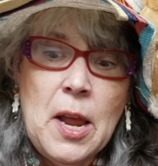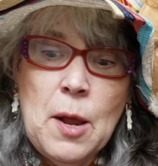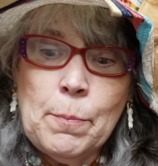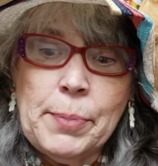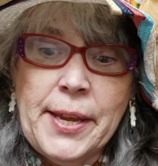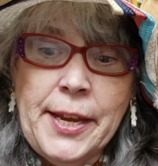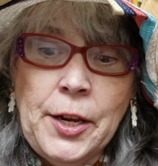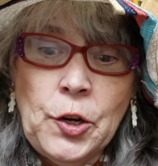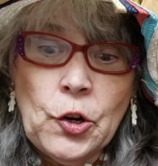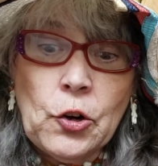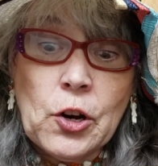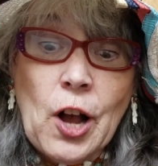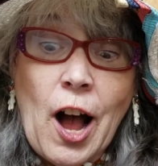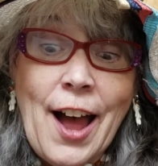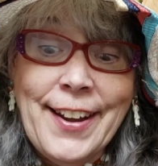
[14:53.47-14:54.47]
Peter
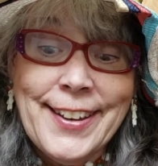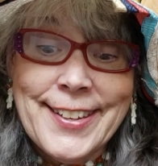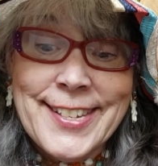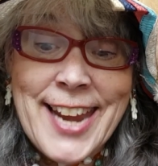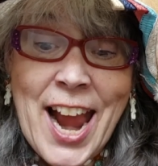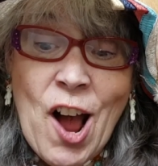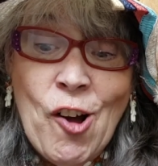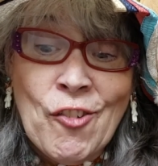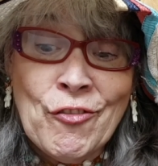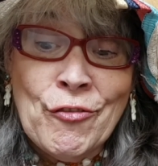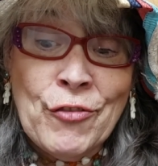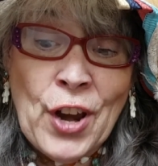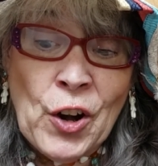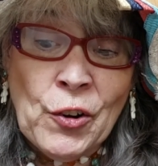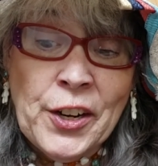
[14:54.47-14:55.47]
got down
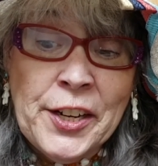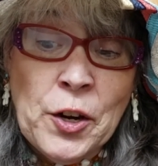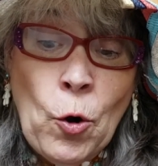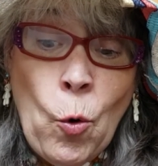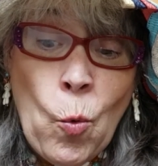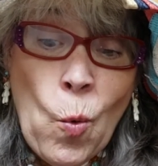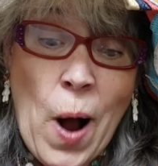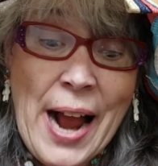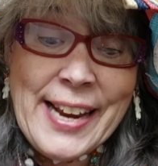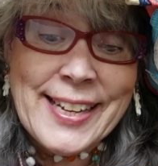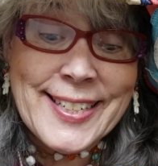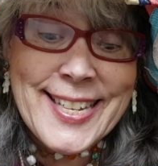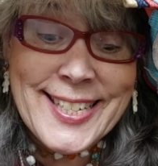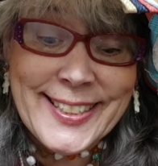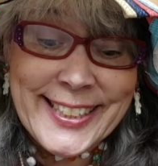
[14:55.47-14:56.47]
very
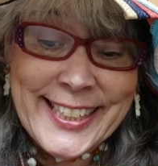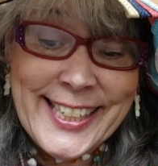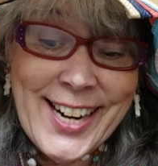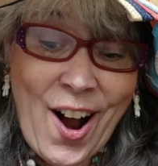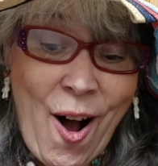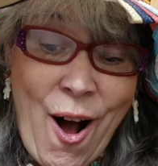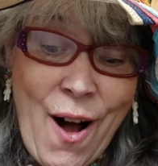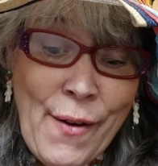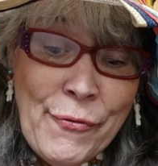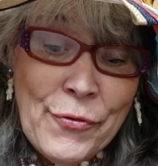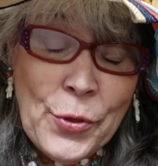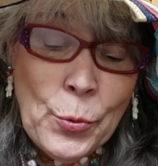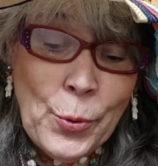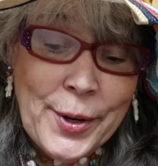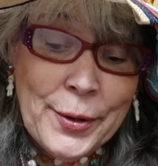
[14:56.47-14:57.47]
quietly off
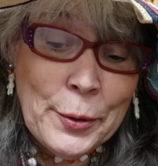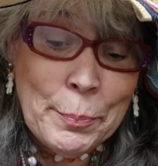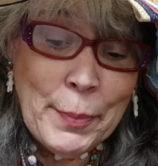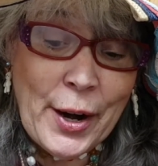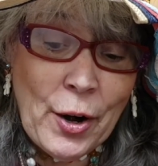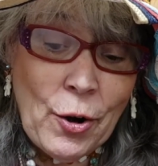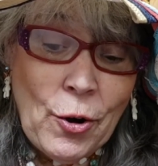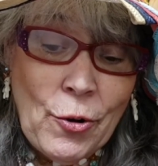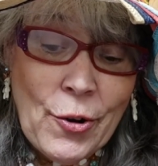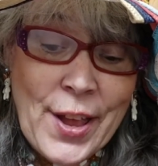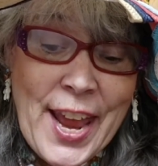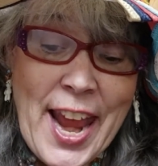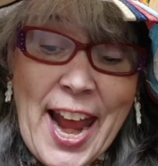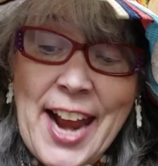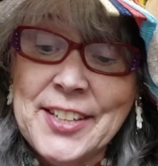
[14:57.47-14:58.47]
the wheelbarrow
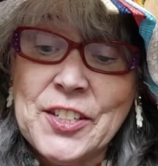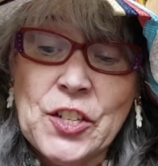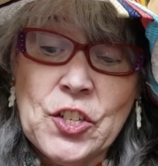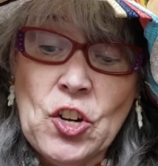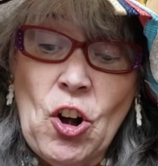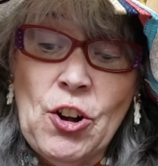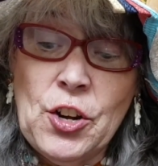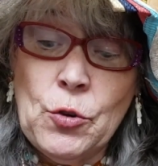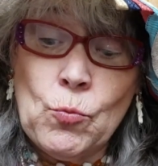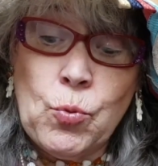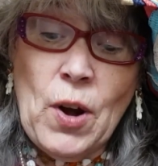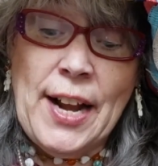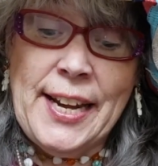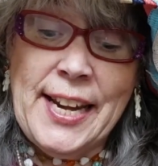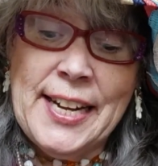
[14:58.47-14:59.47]
and started
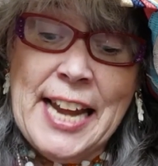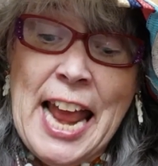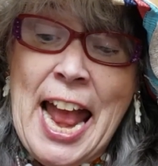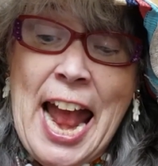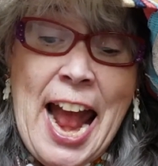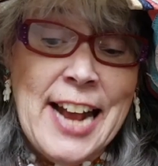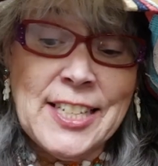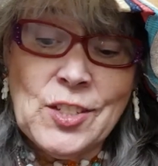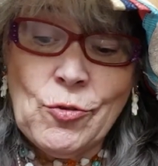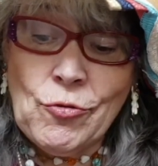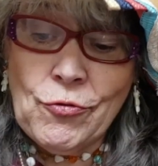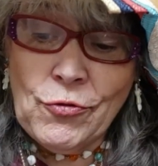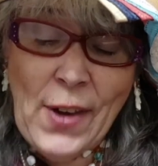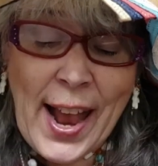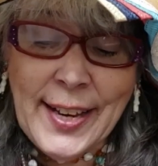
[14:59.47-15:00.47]
running as
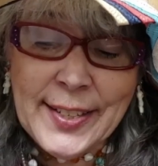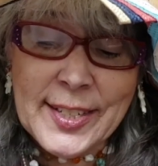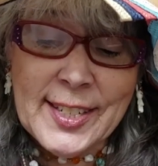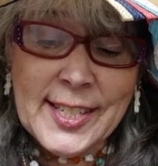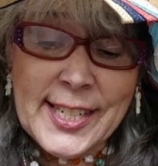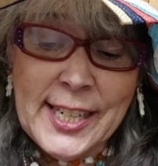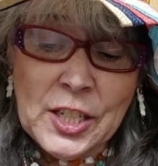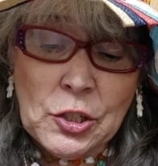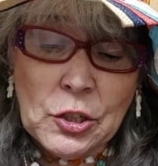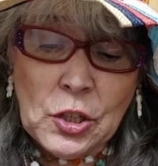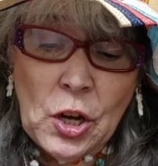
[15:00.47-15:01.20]
fast as he could